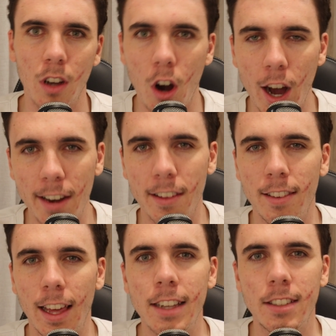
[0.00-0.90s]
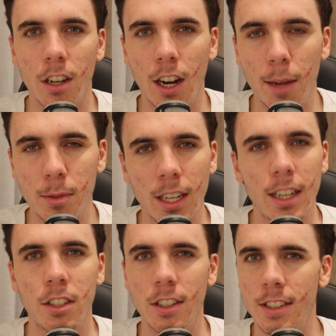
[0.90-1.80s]
Iden, these types,
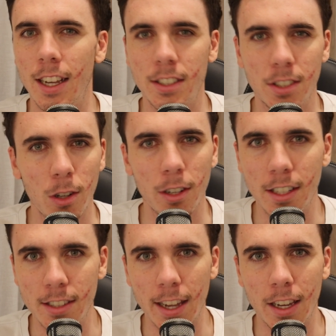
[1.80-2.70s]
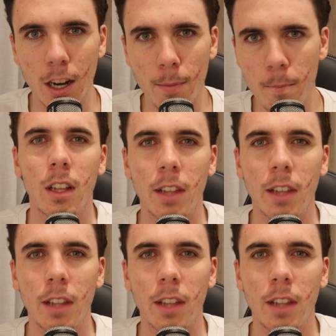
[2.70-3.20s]
just as solid as they come.